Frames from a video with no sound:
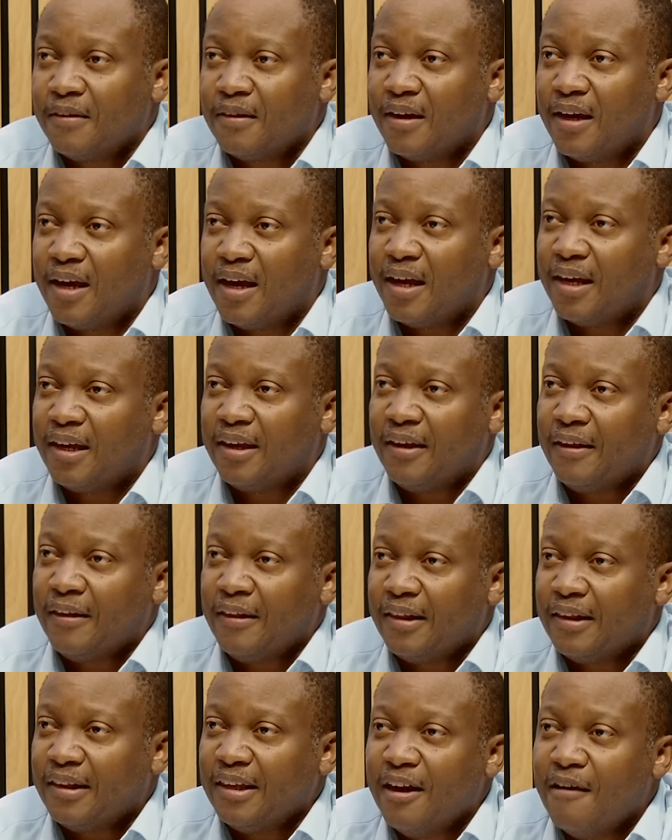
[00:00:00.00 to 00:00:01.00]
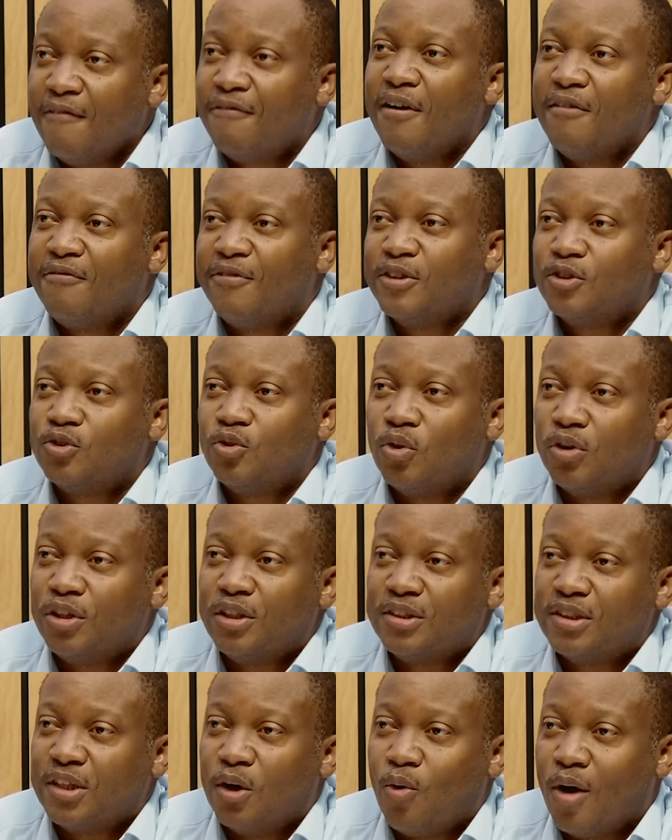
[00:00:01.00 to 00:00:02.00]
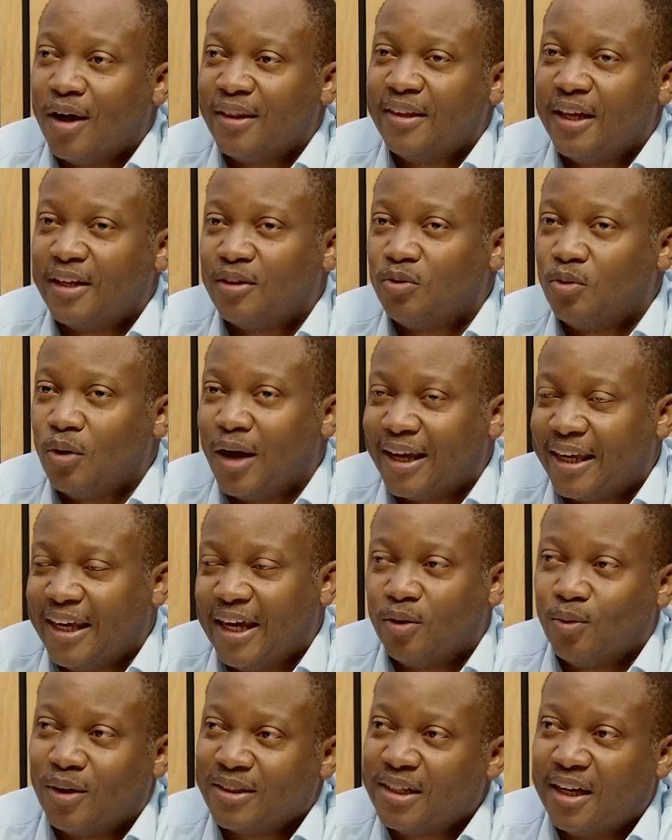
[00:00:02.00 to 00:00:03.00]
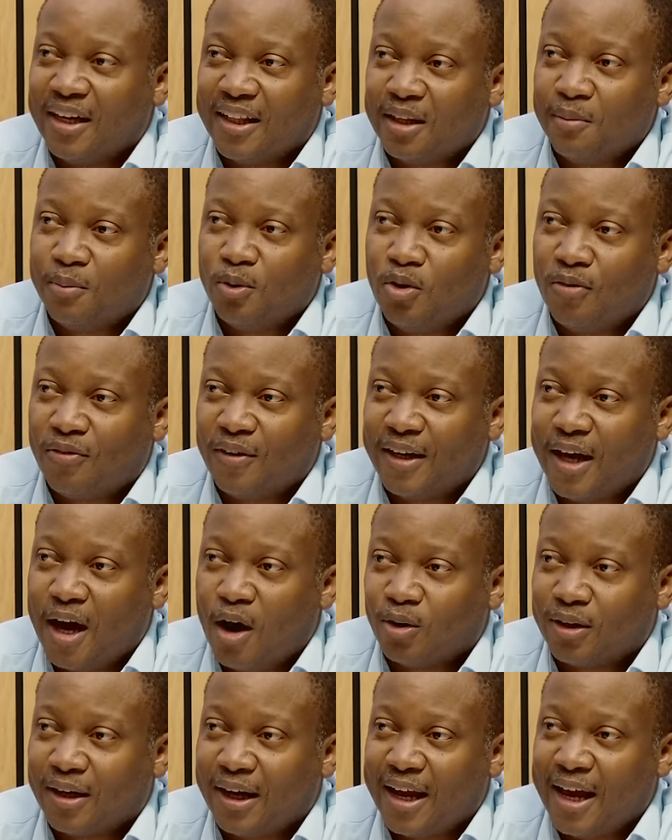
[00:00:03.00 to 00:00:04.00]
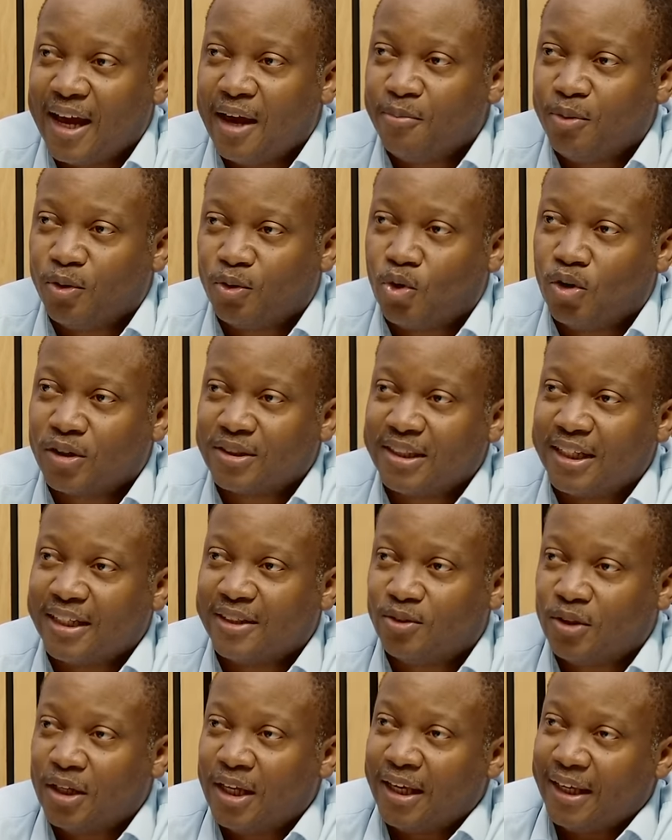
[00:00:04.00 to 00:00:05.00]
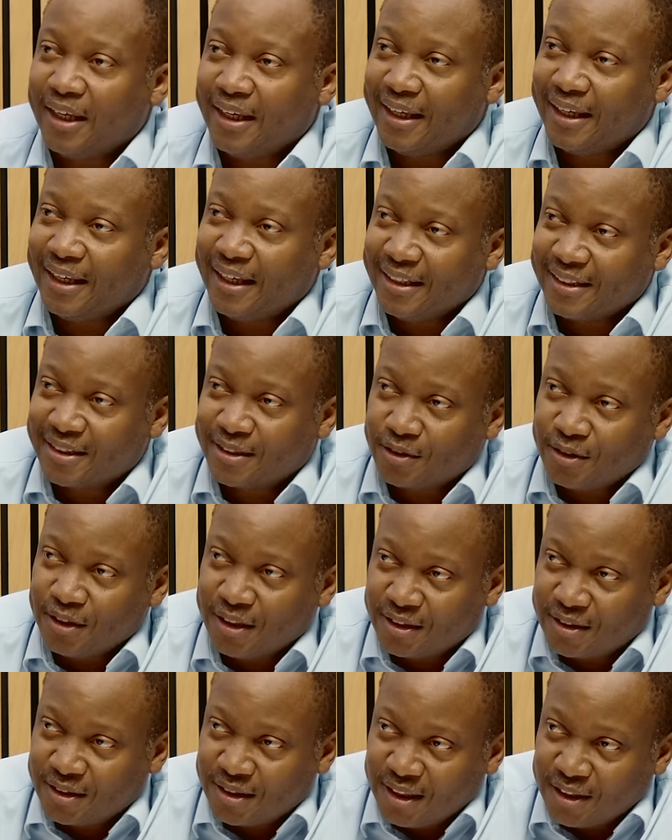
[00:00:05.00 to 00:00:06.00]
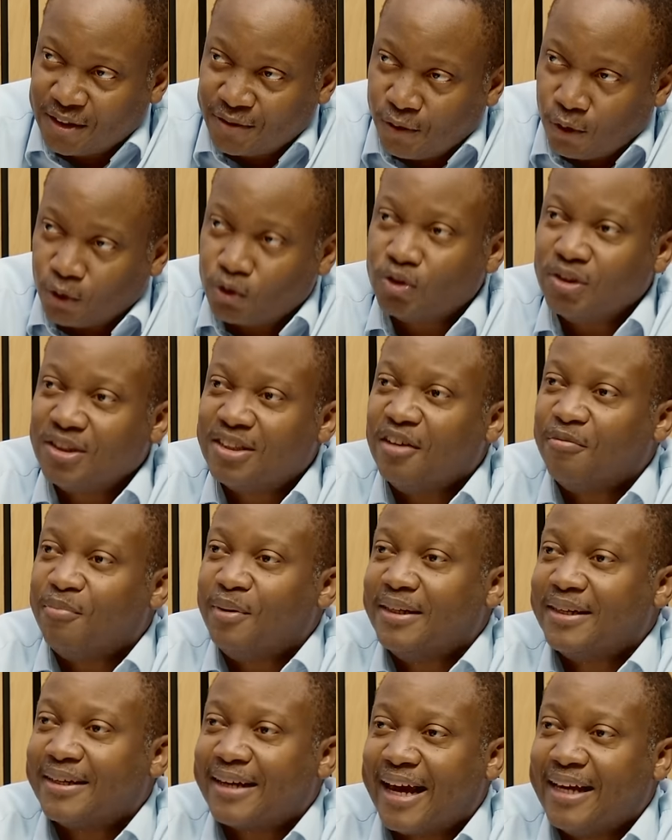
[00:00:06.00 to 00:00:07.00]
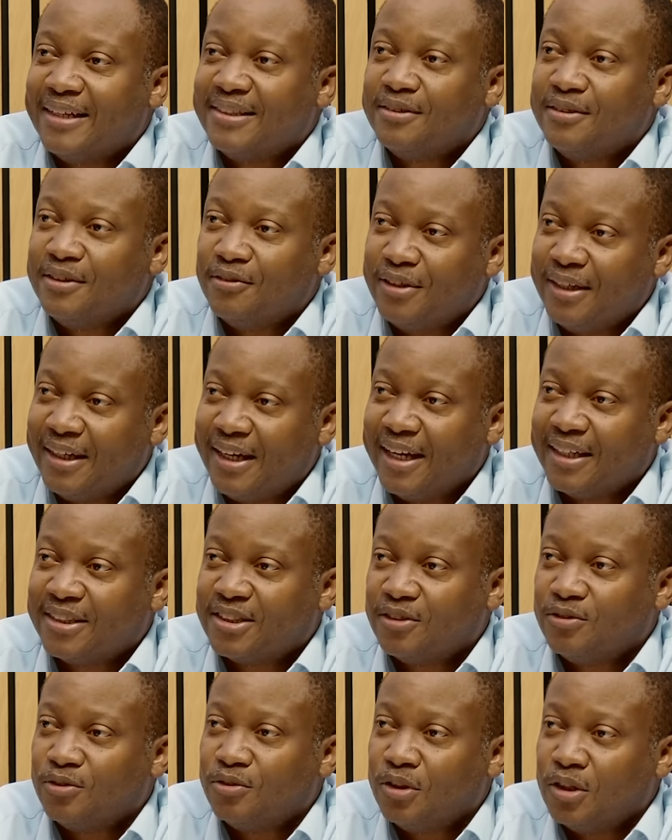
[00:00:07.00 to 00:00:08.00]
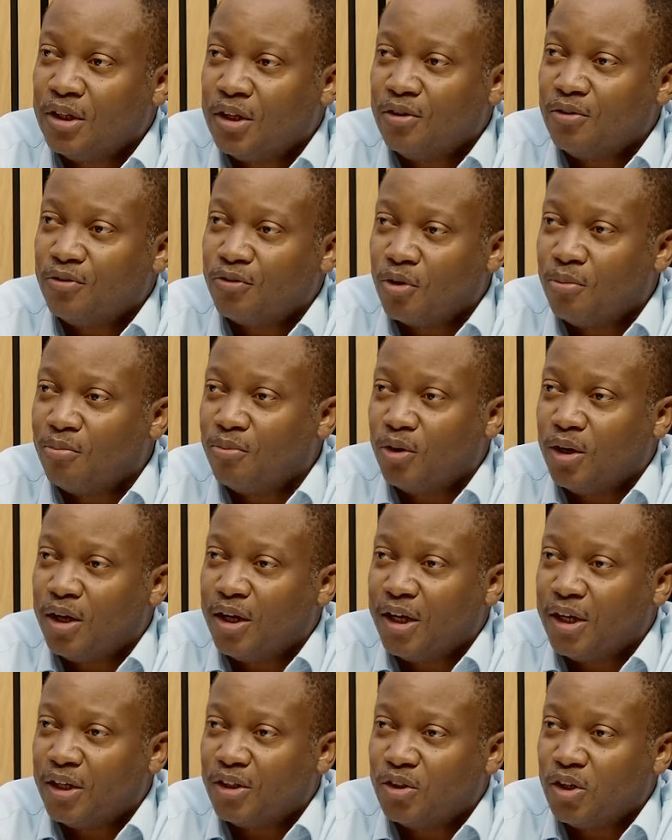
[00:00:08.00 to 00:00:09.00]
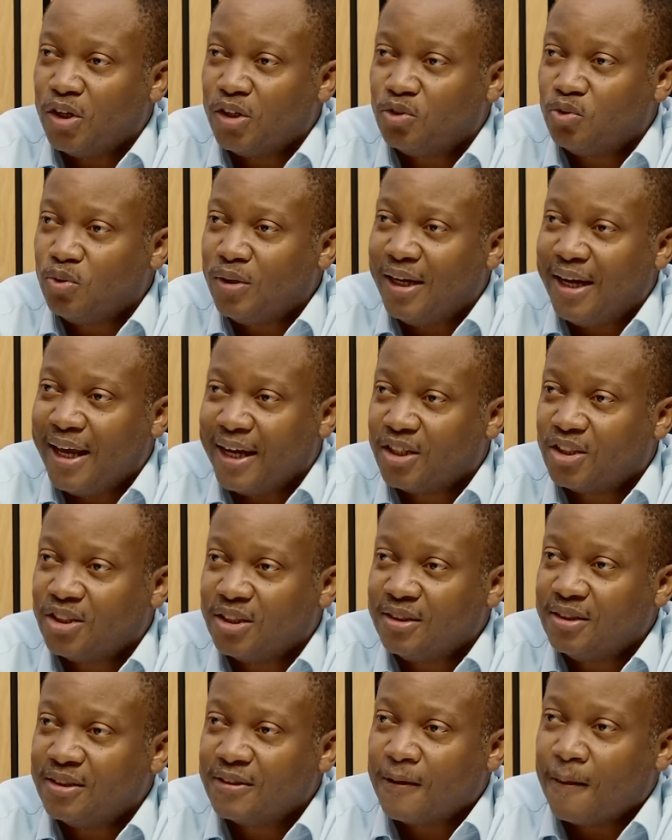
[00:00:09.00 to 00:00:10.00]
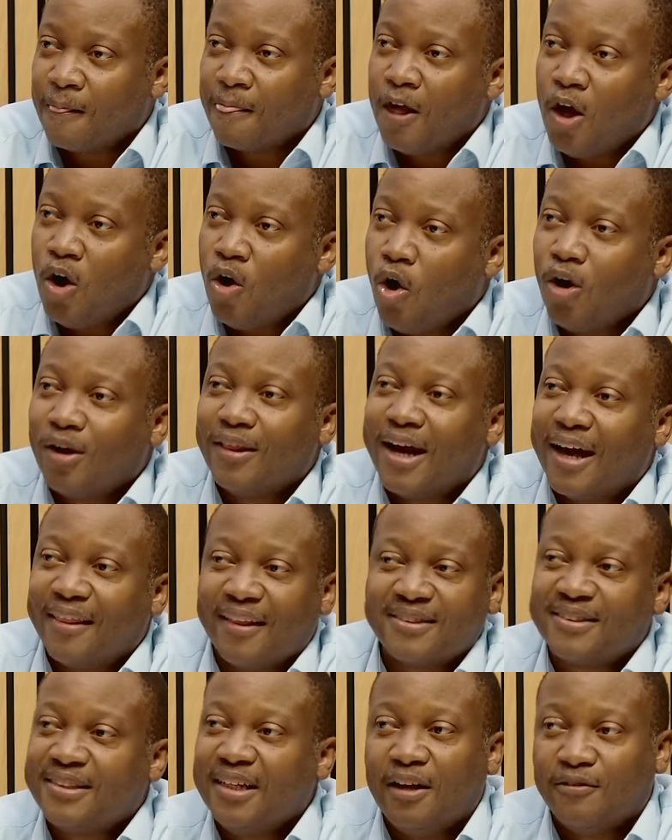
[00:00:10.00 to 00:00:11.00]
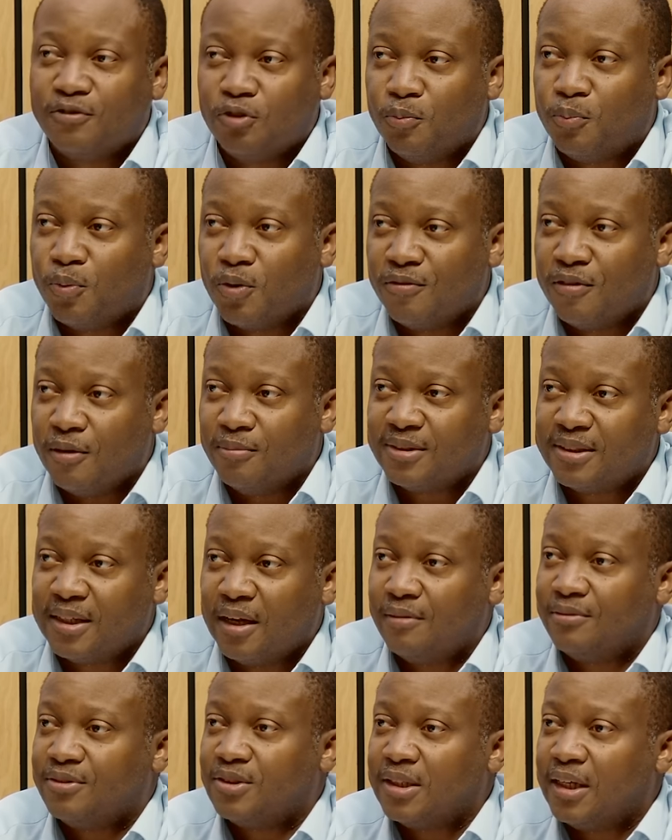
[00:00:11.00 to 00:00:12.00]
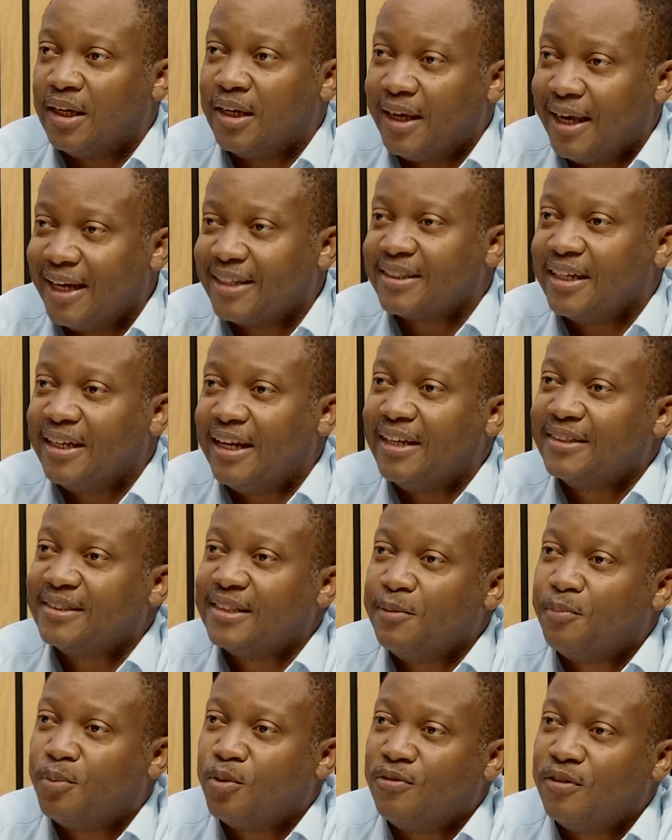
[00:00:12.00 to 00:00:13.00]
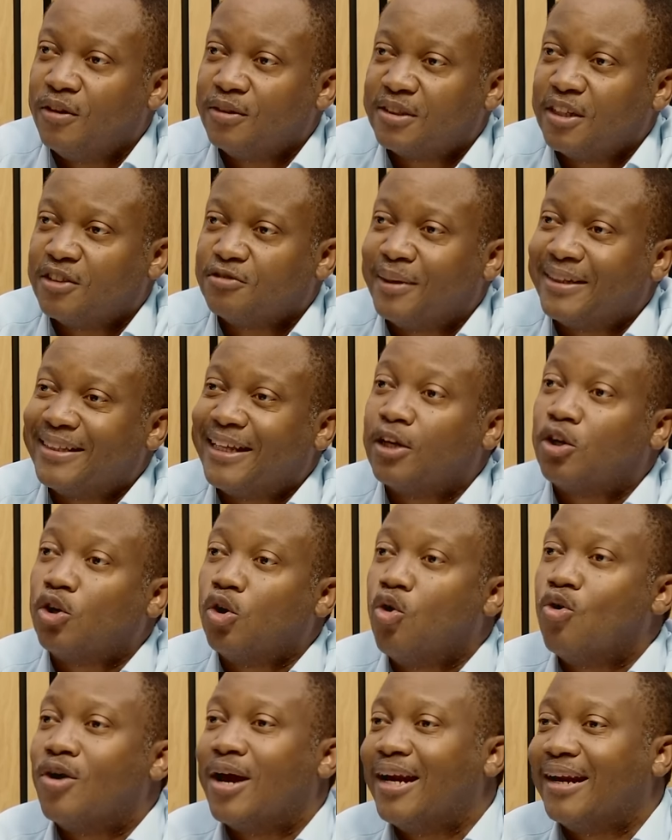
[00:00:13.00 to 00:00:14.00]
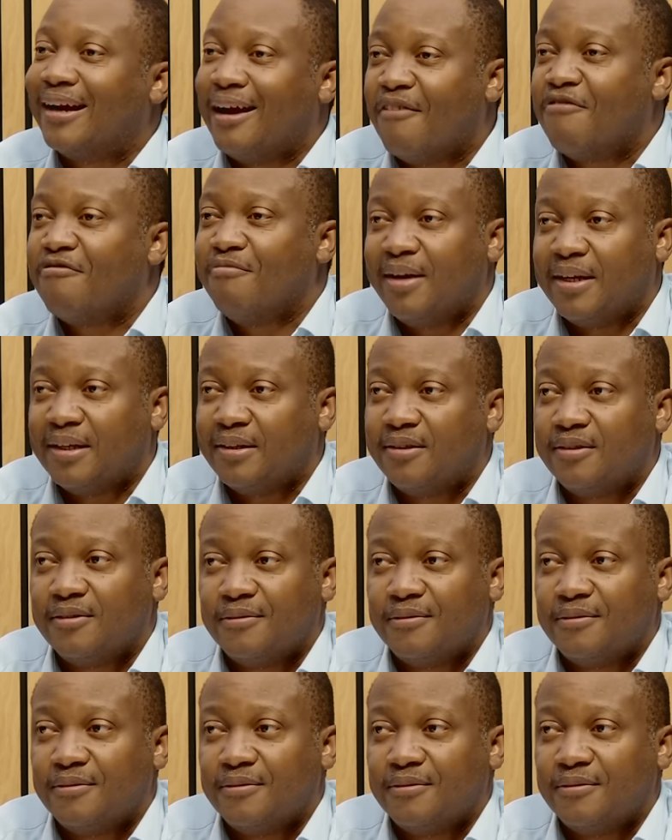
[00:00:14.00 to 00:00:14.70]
EFF is the one that, again, was a little bit of an outlier because its fortunes have been rising election from to elections. All the others still have to prove themselves. Action SA prove themselves, but at local government.